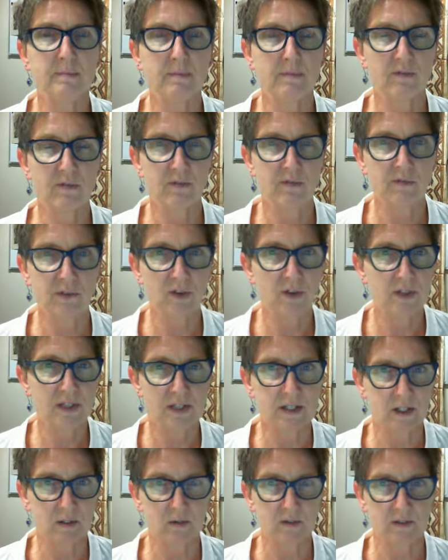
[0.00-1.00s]
further
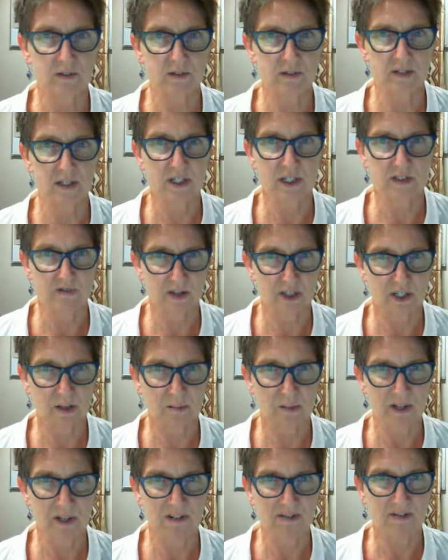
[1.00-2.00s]
skill
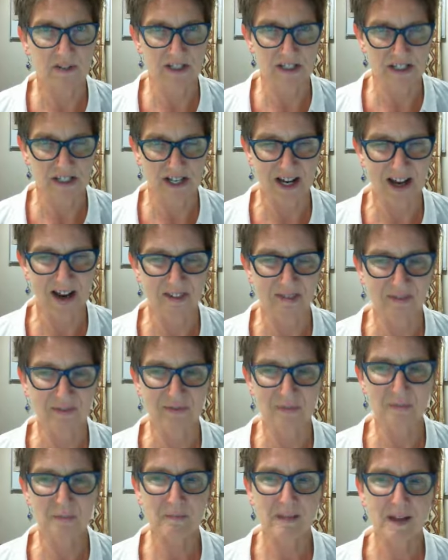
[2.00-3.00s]
development for staff.